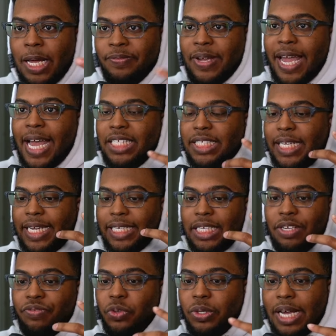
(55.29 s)
If I had to like
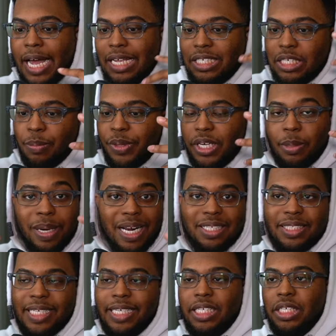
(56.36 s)
give you guys something about a
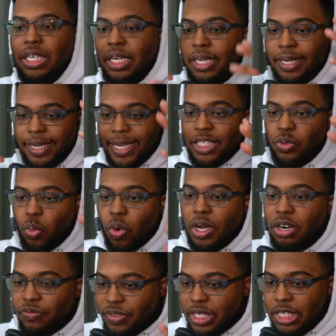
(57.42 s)
ten, it's one
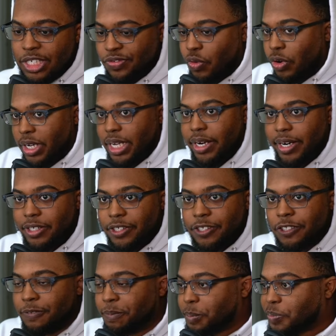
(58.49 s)
of these four characters.